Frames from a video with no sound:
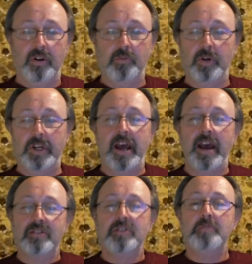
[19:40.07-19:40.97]
When he
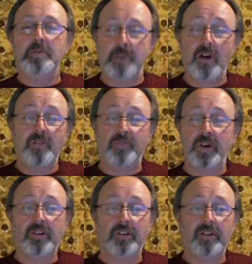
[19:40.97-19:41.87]
has to be
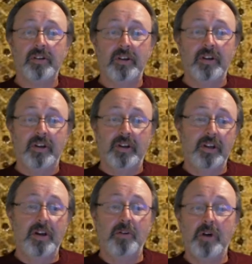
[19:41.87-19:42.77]
perfect,
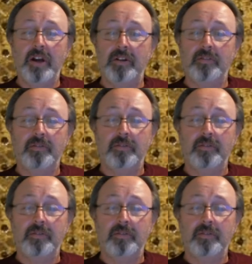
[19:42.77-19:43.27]
you know what?